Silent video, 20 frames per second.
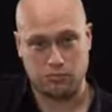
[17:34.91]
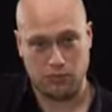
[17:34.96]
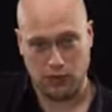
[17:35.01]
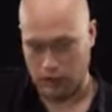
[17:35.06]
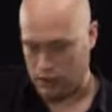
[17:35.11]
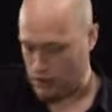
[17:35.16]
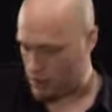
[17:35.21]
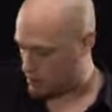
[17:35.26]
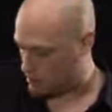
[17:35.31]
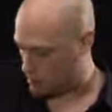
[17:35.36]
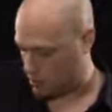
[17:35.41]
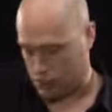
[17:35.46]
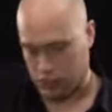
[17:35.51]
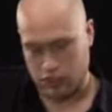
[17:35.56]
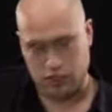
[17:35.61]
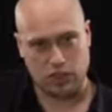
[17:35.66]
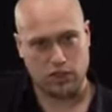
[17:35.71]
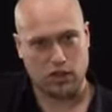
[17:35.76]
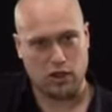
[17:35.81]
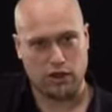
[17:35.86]
but
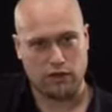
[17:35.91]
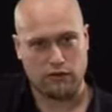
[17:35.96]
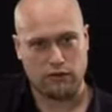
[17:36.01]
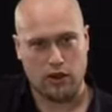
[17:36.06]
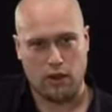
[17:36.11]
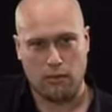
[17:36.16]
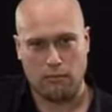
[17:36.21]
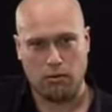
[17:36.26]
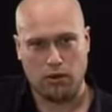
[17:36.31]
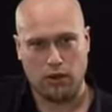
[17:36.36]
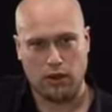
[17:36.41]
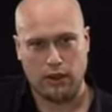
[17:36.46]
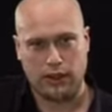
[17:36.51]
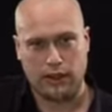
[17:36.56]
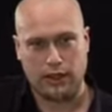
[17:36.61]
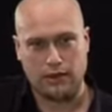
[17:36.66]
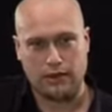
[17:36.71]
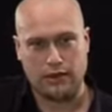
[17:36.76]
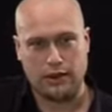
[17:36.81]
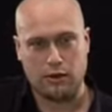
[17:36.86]
because you're kind of applying
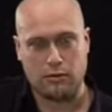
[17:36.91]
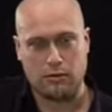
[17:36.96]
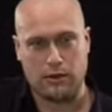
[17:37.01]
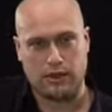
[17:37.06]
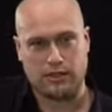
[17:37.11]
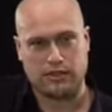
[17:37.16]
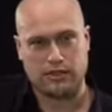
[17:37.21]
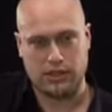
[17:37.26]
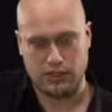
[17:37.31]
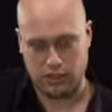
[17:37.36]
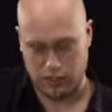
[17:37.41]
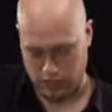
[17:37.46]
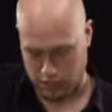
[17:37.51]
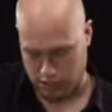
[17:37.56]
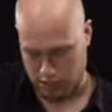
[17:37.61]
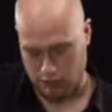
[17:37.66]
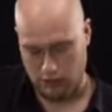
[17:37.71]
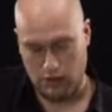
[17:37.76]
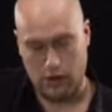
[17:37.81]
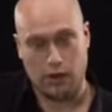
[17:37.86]
a little bit of tension in
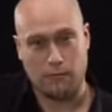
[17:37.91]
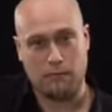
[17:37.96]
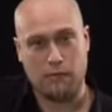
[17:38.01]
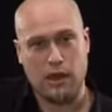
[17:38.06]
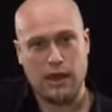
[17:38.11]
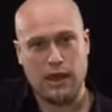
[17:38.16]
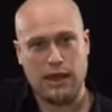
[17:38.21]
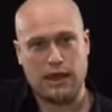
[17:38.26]
your arm,